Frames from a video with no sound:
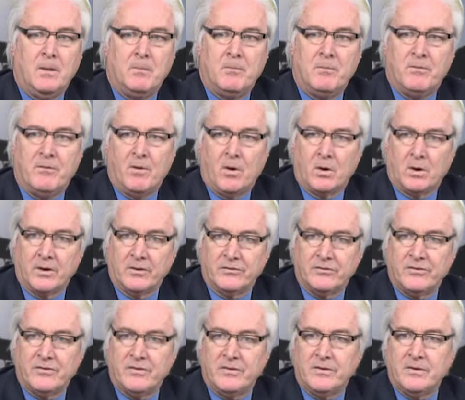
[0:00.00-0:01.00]

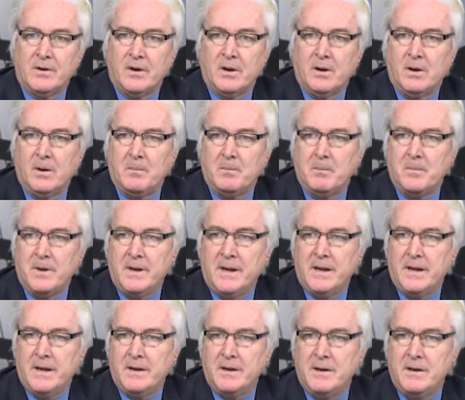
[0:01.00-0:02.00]
focused
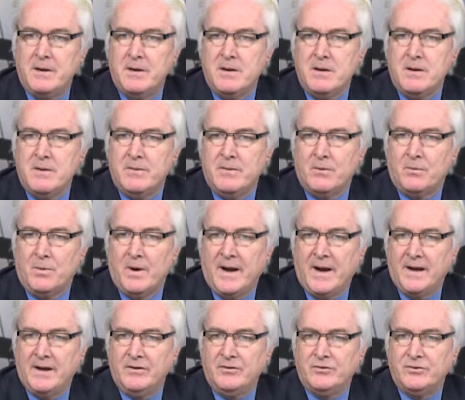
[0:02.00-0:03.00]
in the
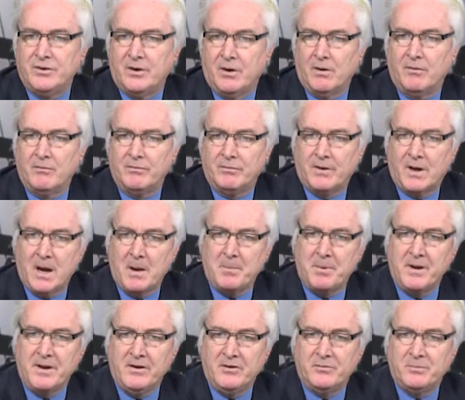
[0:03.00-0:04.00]
range of
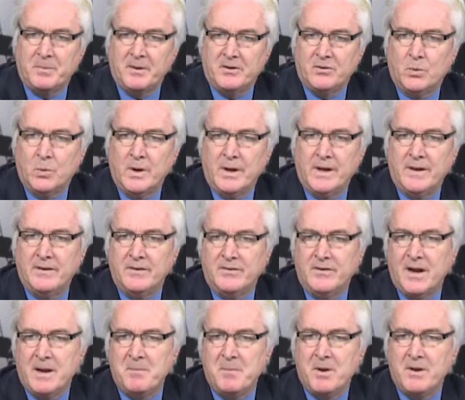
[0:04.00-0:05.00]
companies between
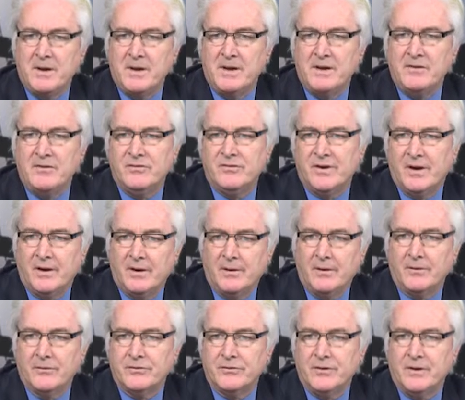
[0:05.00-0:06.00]
10 million in
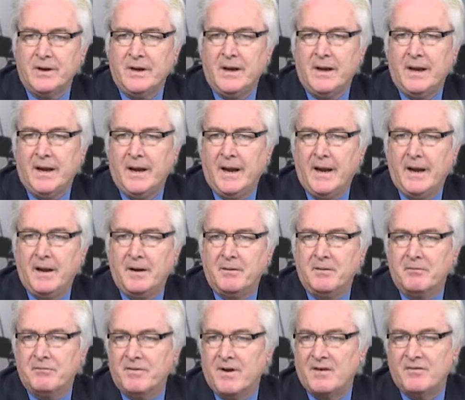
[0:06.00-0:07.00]
sales
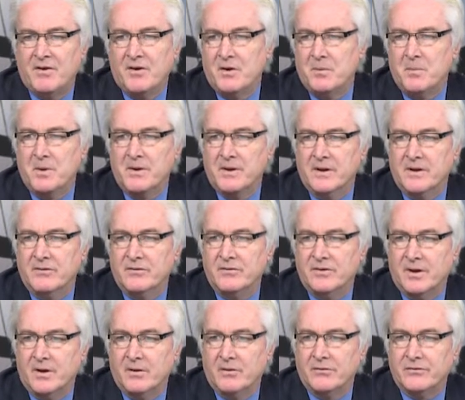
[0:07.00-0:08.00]
and 500 million in
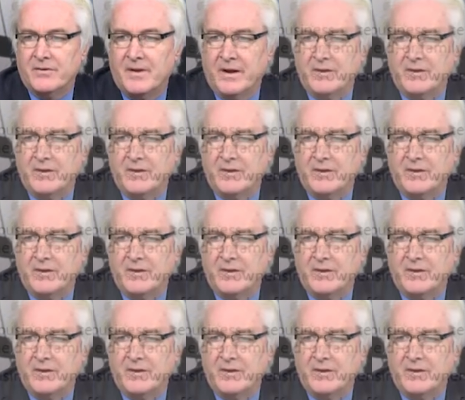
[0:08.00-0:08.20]
sales.